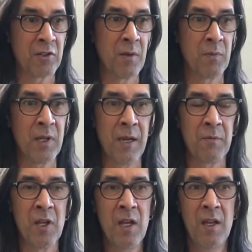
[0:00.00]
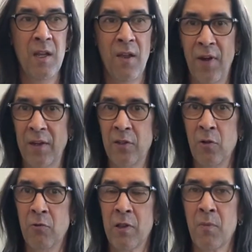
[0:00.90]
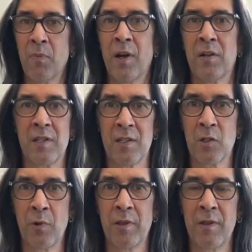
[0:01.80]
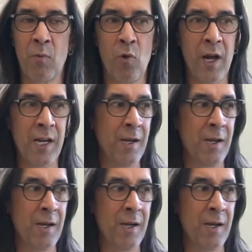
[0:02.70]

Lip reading: Sometimes if I do rhythm parts and spread them wide,